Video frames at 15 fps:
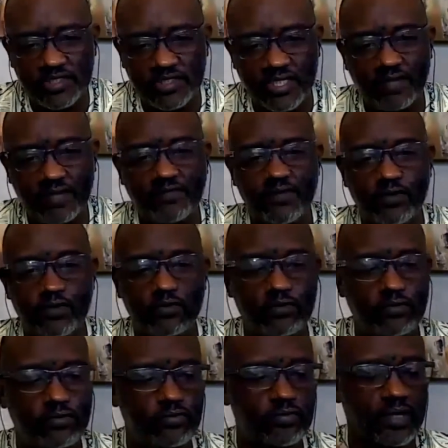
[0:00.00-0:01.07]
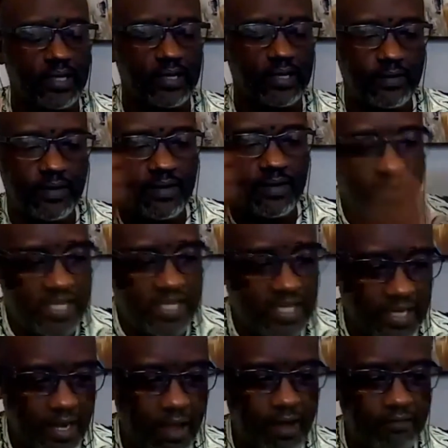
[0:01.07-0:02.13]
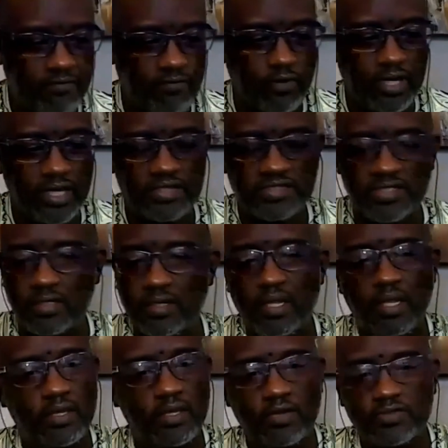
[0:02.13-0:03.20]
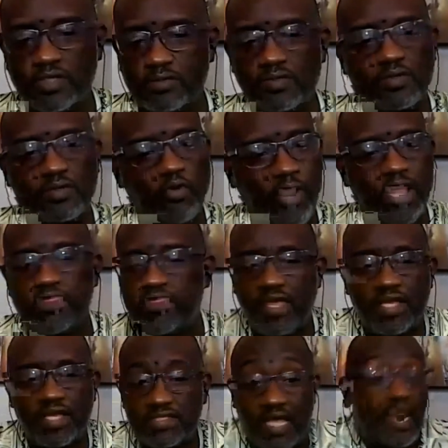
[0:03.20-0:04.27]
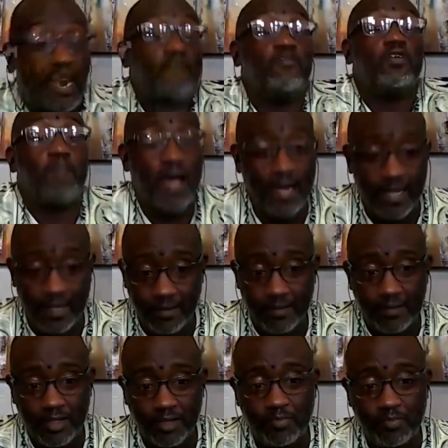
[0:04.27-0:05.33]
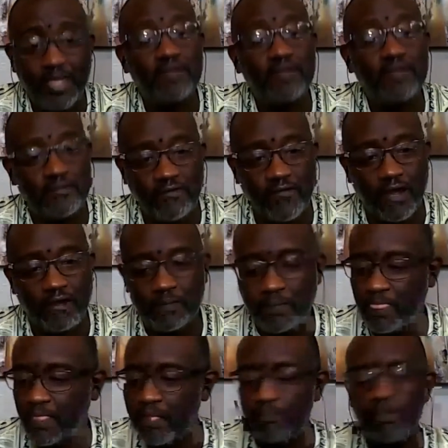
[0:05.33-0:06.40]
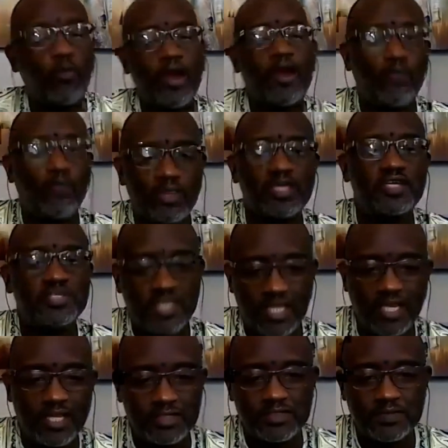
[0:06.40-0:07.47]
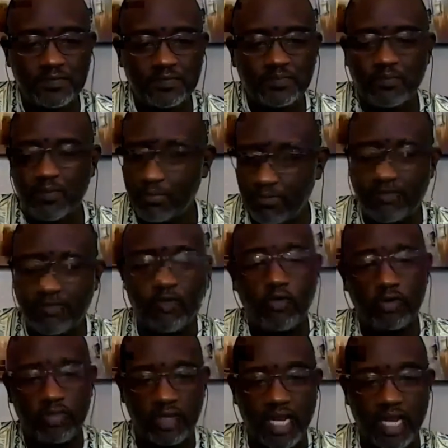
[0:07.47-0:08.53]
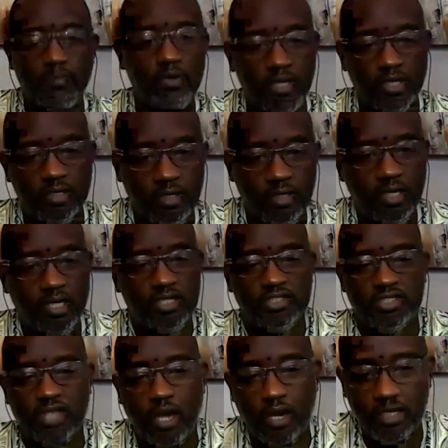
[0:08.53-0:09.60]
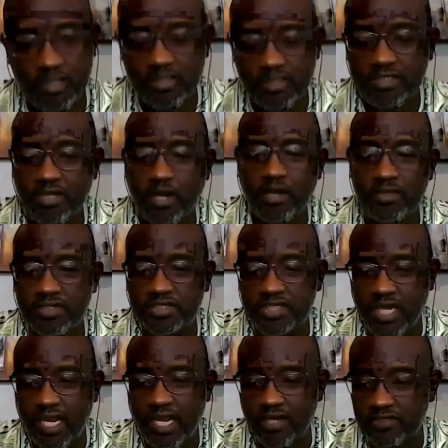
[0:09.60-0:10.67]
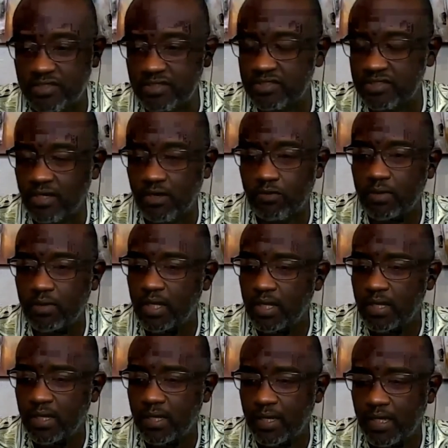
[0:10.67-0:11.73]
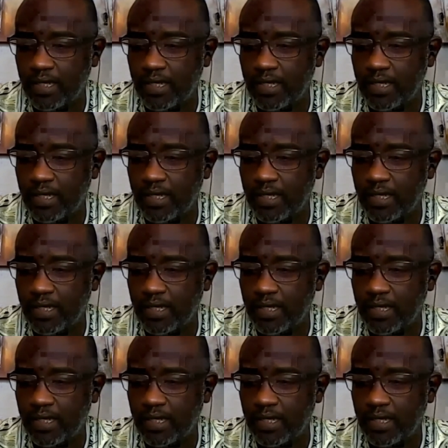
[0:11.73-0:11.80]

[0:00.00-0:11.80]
holistic food and vegan offerings and so great things that everybody could benefit from. But where were these things before the neighborhood started to change. And so